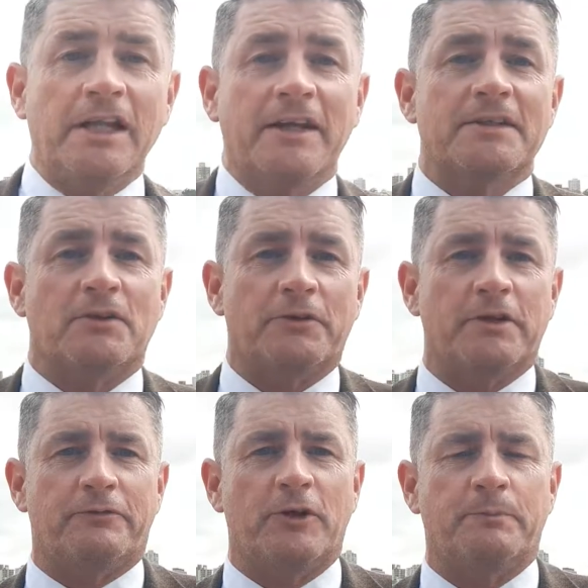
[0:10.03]
really is
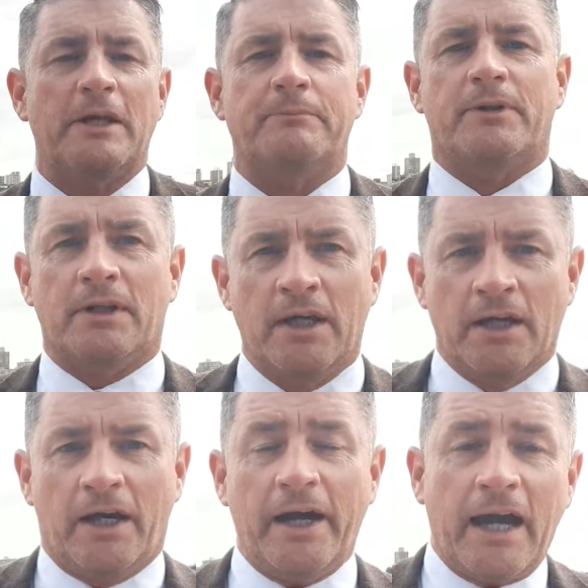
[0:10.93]
only a few people.
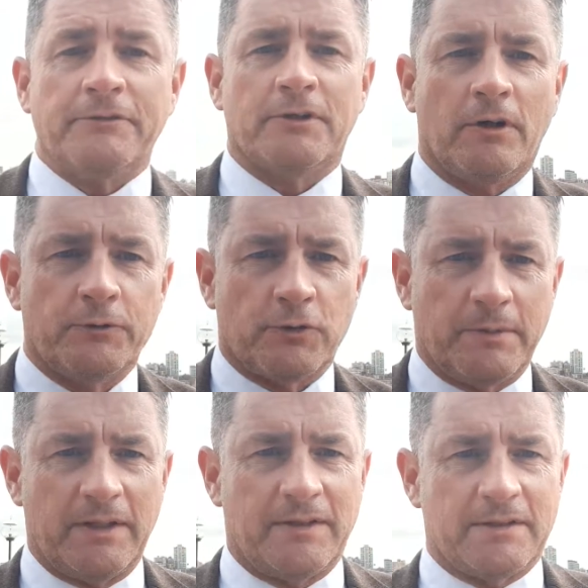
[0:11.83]
I have to go to a
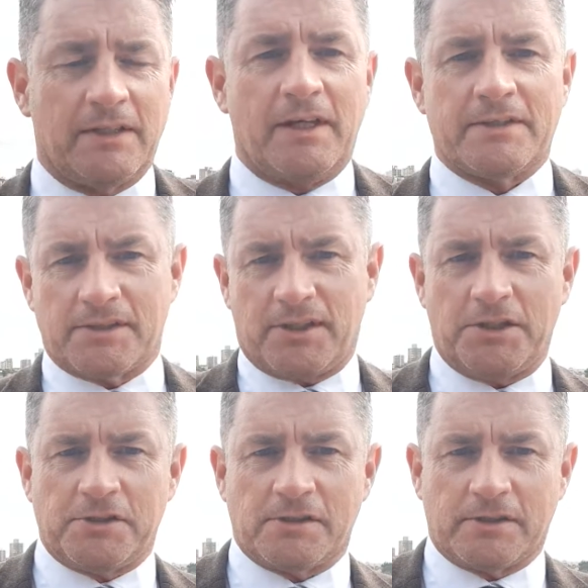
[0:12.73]
meeting today. It's
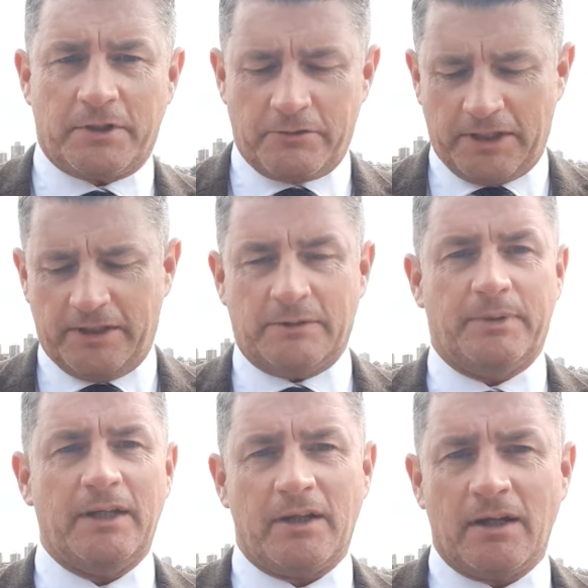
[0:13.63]
essential, so I really need to
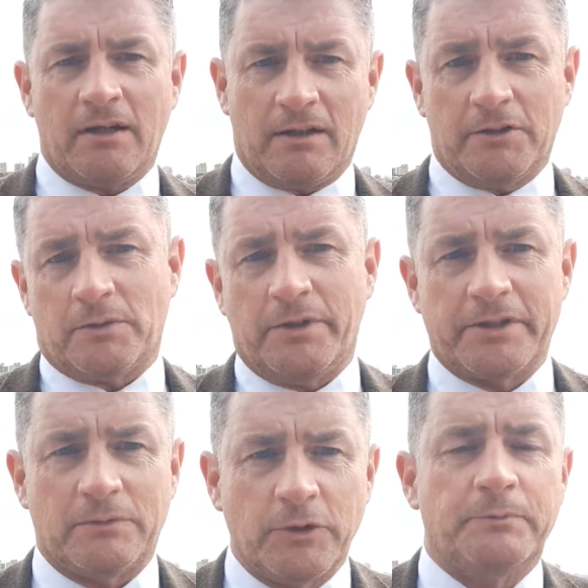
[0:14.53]
be there.
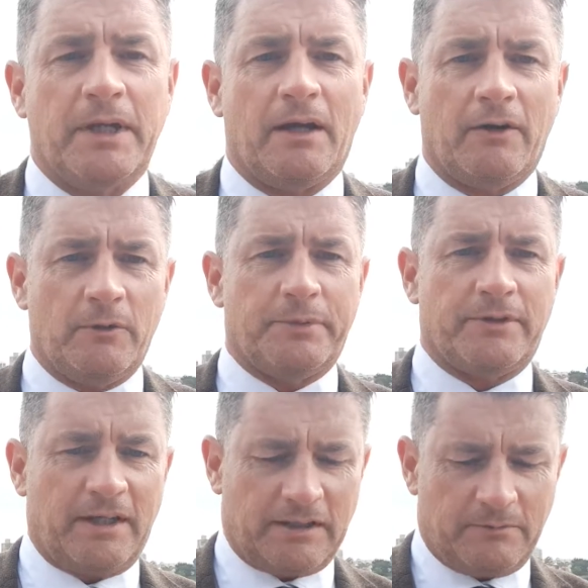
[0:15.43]
Otherwise, I would be at home
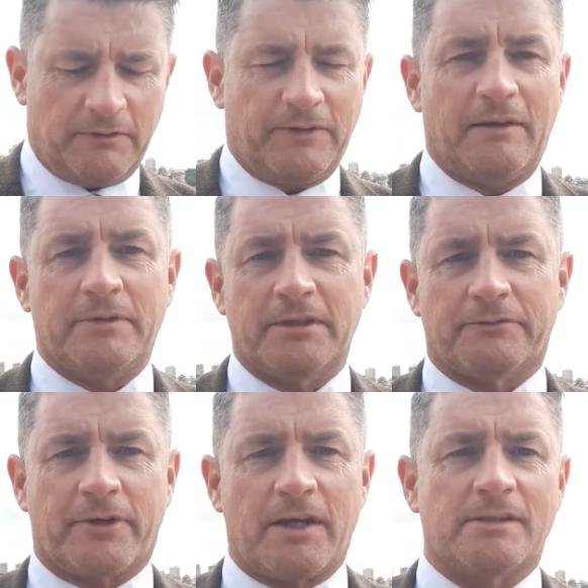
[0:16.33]
protecting my family
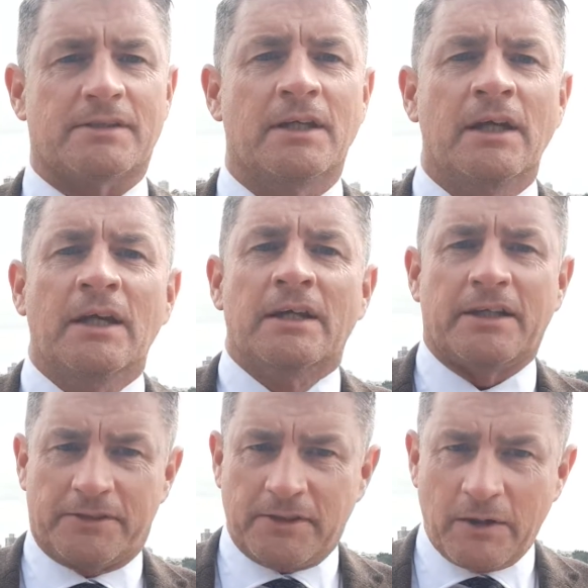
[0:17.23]
and friends.
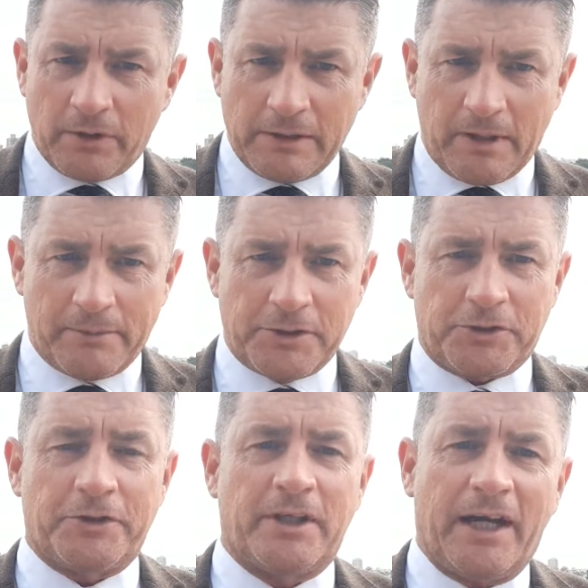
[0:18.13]
Now, today, while I'm on my
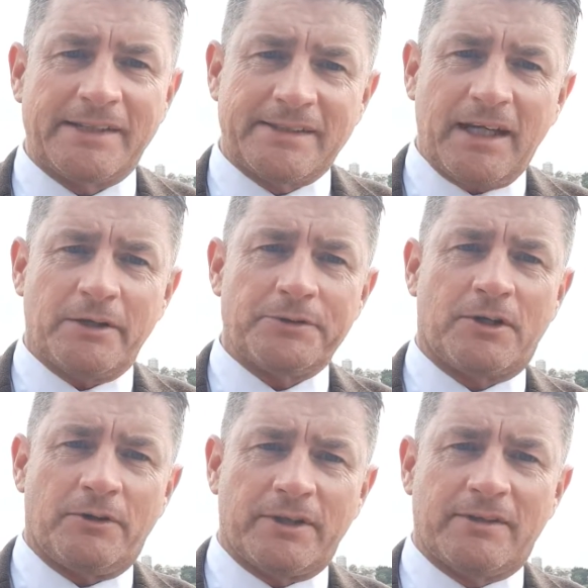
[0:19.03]
journey, I said I was
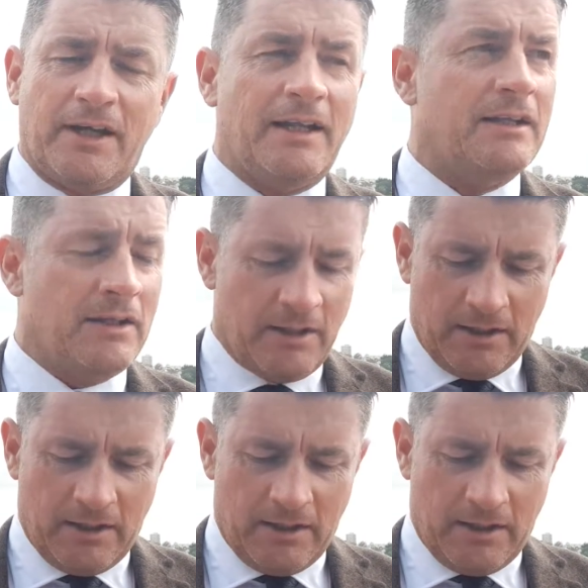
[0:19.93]
going to tell